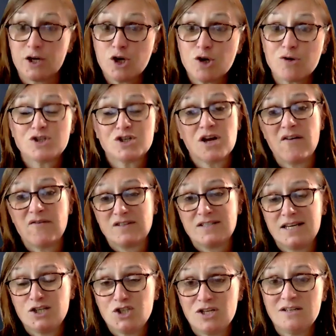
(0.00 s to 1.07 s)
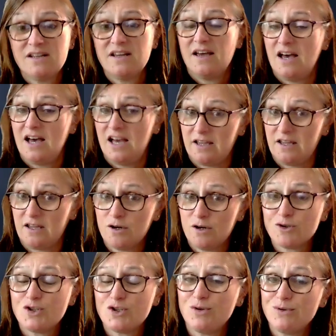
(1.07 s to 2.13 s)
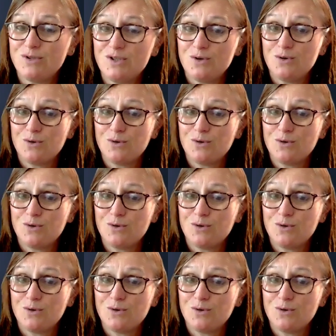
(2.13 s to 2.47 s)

I encourage conversation. I encourage you